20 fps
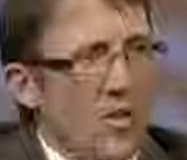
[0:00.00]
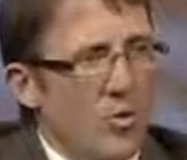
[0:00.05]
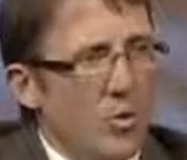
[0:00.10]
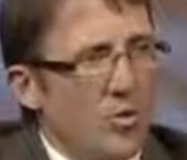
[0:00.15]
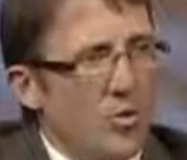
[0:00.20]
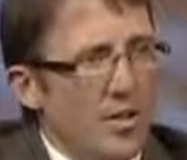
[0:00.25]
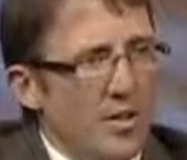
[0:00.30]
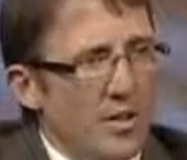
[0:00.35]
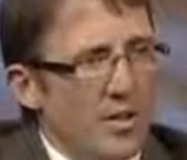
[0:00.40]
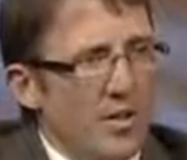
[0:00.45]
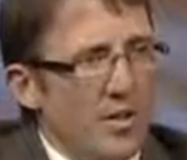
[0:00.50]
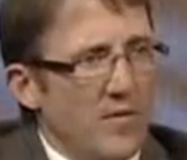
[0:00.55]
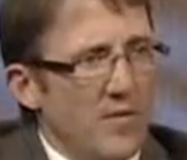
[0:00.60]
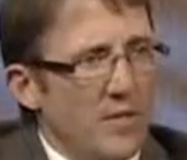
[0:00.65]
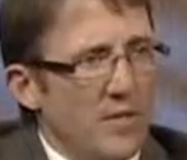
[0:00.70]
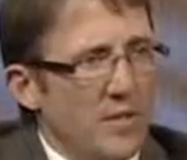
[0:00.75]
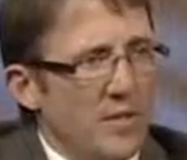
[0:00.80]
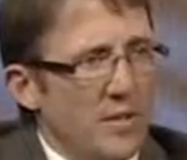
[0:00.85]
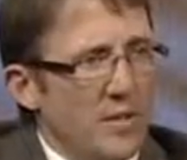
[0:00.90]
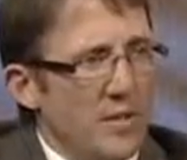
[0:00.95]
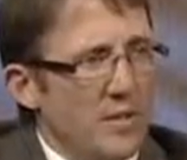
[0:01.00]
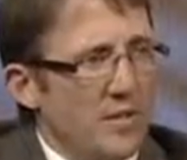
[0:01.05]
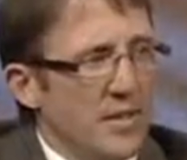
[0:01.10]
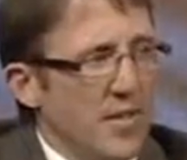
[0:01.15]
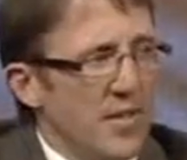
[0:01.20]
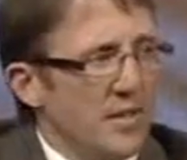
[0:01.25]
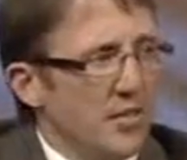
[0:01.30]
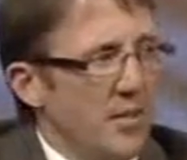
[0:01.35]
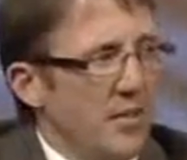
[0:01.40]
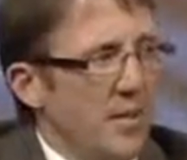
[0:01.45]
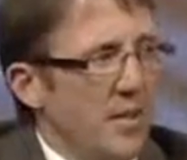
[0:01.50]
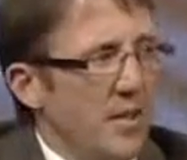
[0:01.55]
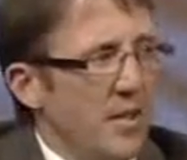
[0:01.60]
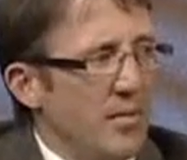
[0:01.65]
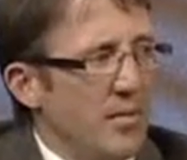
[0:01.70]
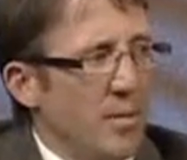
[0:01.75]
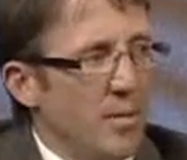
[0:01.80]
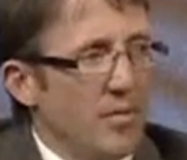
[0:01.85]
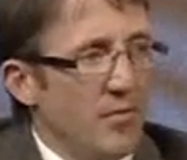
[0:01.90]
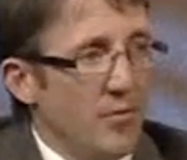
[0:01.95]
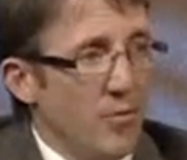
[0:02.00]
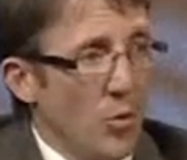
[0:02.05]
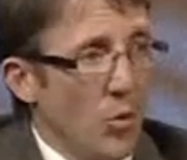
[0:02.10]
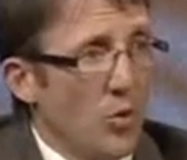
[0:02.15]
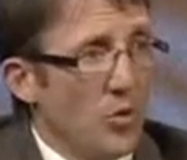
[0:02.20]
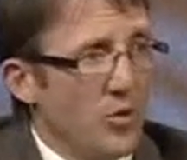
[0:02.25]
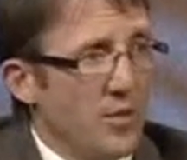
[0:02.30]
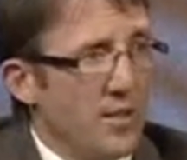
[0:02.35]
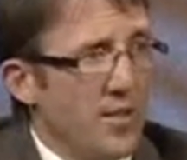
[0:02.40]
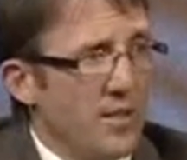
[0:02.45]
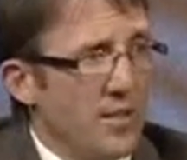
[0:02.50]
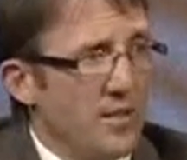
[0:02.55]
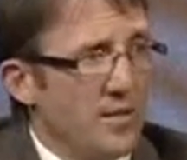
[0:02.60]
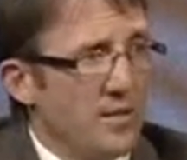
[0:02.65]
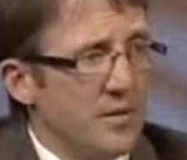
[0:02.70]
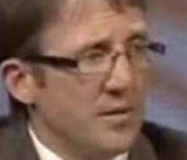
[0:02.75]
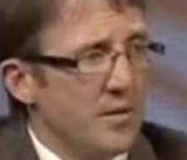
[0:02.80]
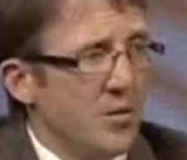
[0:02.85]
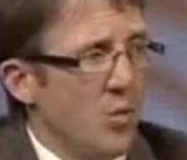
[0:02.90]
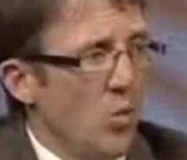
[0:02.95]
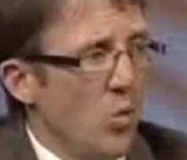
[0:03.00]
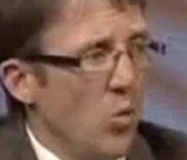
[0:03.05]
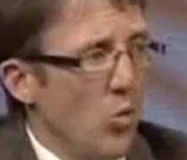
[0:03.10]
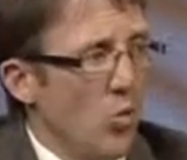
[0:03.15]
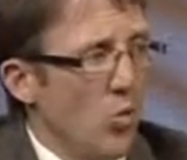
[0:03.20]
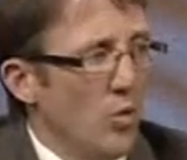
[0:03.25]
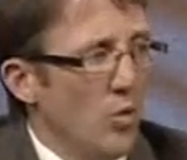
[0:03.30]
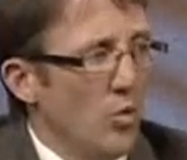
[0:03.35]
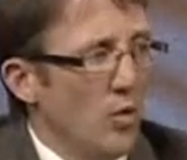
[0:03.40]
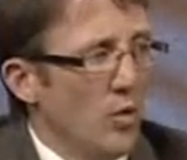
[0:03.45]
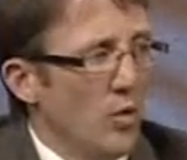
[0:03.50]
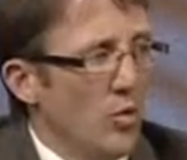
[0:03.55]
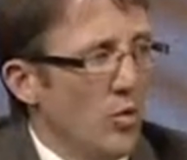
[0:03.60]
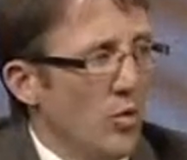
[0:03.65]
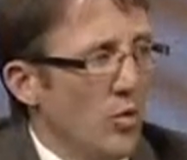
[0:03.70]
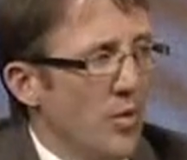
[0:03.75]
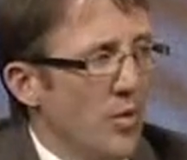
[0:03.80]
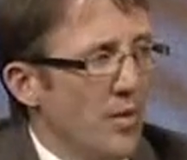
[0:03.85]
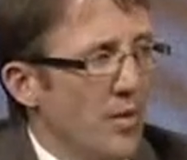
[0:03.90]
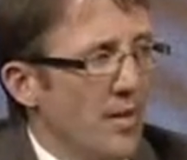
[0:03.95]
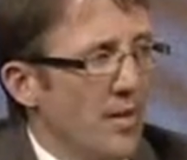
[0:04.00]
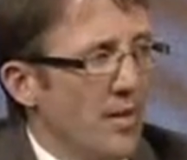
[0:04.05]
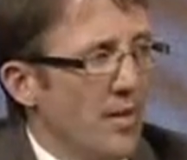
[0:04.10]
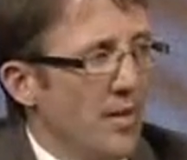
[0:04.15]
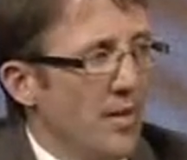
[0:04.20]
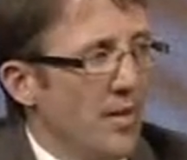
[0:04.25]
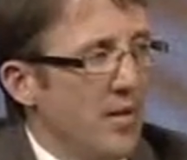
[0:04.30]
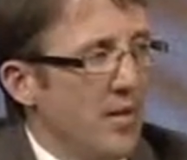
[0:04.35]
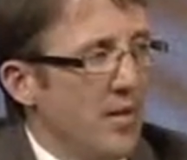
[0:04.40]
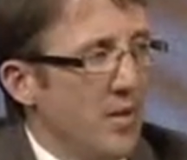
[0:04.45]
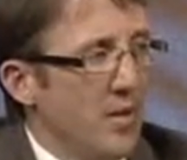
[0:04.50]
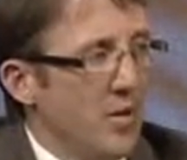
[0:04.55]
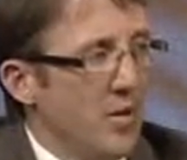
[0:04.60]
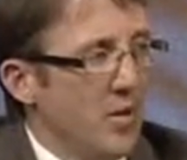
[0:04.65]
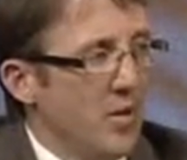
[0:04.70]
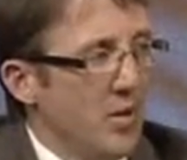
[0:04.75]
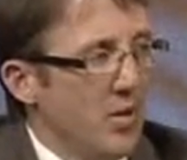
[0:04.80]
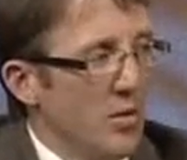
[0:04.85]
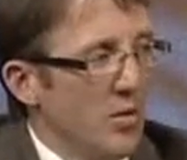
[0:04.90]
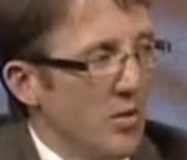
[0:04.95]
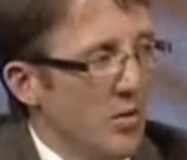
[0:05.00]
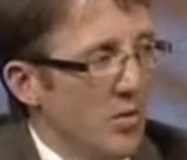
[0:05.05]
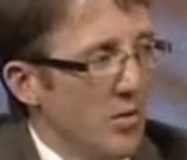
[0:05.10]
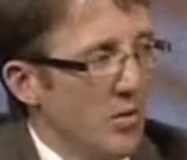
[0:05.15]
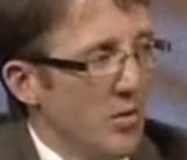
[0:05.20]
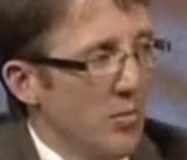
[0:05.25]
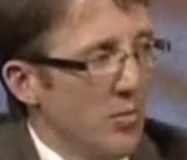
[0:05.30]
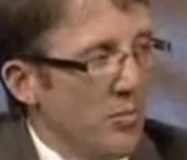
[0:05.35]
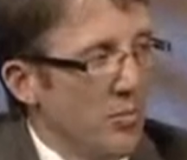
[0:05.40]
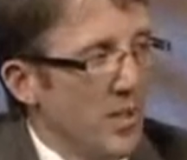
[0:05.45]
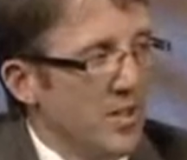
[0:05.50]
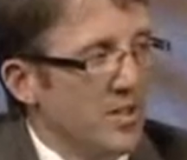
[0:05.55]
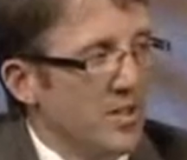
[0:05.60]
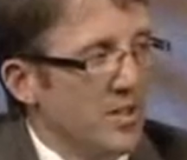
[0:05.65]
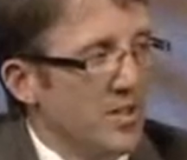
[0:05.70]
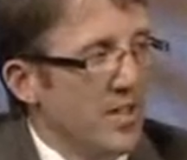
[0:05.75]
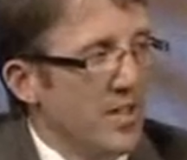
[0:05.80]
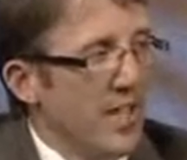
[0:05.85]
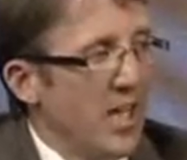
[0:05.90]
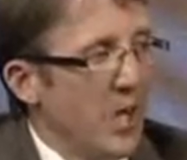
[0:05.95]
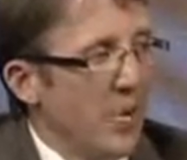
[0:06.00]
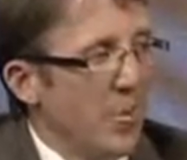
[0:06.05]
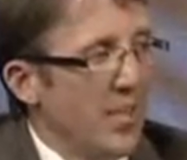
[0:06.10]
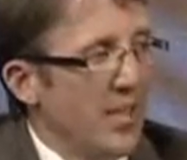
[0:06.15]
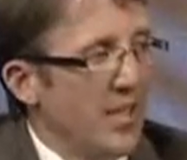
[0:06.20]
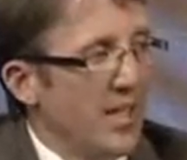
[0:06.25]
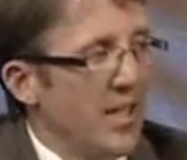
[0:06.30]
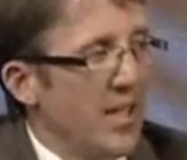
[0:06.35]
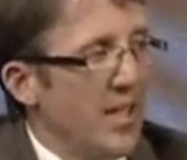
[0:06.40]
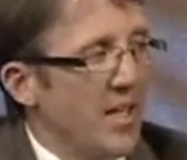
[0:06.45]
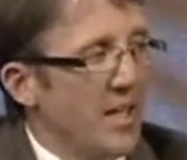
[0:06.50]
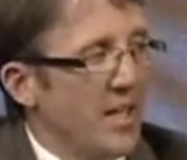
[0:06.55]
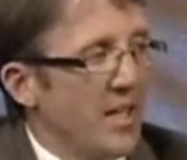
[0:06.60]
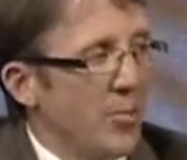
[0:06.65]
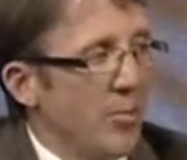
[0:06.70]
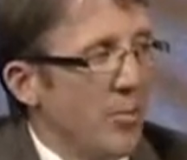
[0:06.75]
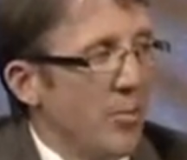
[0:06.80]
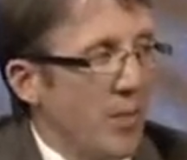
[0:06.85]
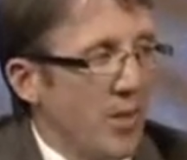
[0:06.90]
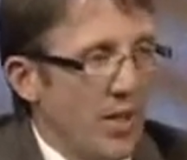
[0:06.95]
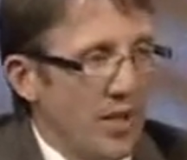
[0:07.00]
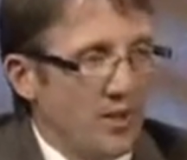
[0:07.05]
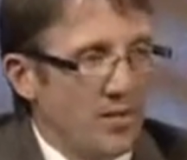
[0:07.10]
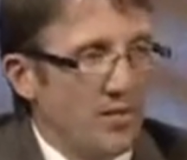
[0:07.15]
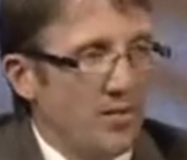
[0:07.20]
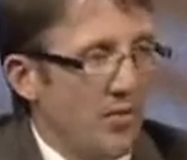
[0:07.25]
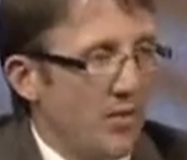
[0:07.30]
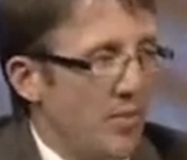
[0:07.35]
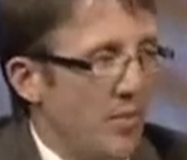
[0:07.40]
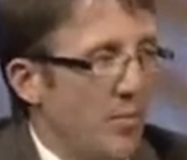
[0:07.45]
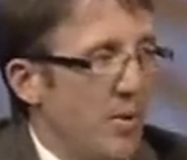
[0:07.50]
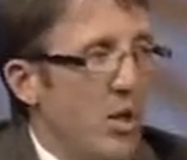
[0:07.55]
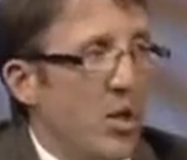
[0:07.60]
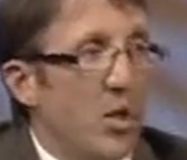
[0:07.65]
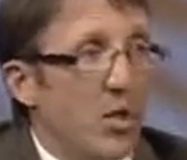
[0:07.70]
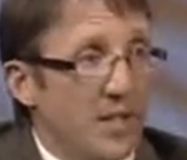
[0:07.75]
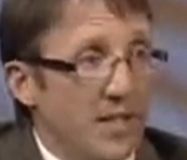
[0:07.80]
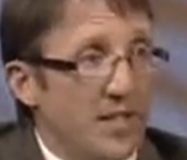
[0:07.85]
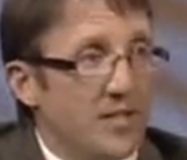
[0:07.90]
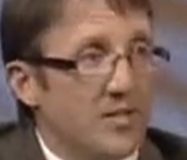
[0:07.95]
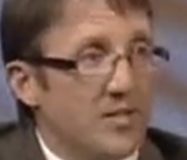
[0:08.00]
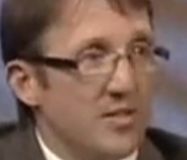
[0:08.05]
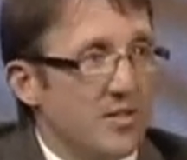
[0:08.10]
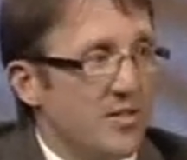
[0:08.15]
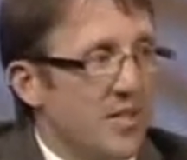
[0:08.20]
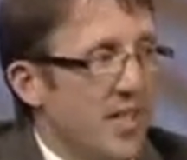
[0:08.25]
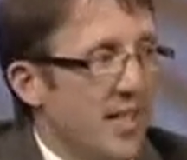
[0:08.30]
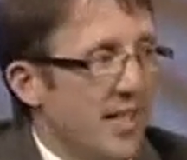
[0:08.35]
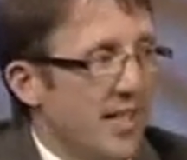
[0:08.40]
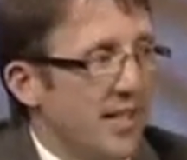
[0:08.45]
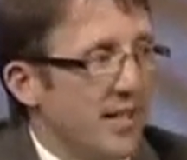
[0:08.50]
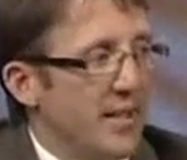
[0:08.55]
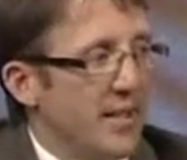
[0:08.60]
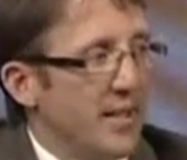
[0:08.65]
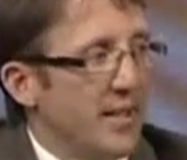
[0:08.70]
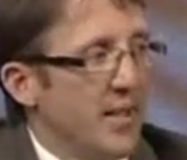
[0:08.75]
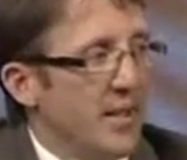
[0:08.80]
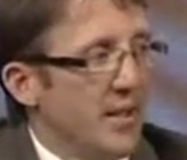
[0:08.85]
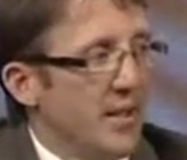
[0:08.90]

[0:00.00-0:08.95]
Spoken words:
The rotator cuff is actually made up of 4 tendons, that are basically helping compress the ball against the socket.